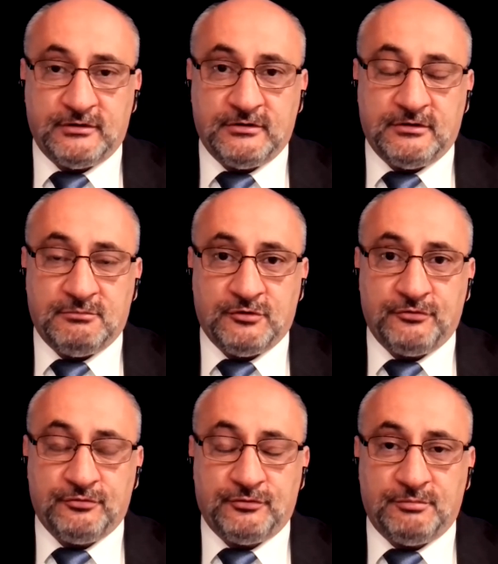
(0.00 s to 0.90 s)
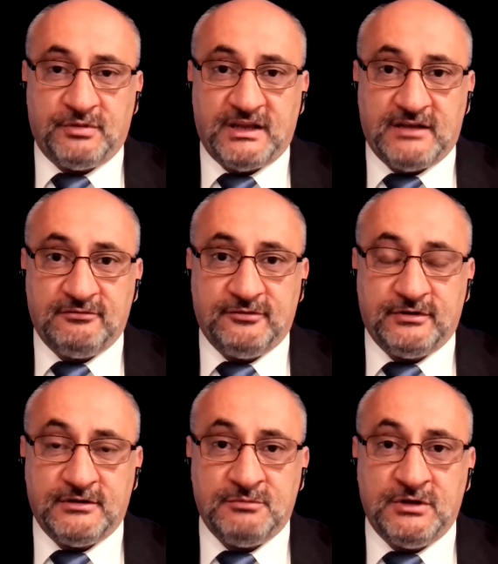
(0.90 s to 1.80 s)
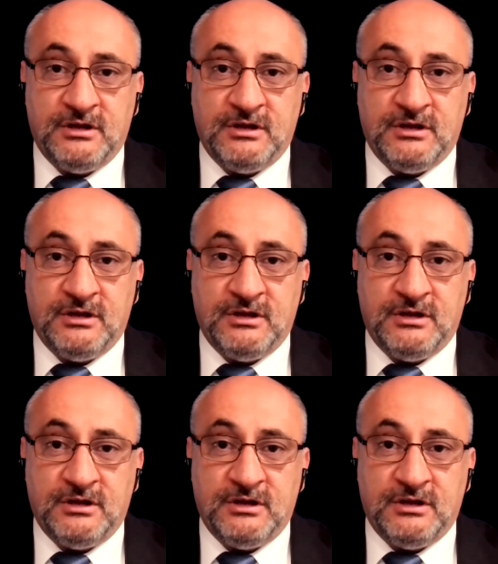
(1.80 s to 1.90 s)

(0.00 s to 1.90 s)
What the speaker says: a Marshall Plan for them.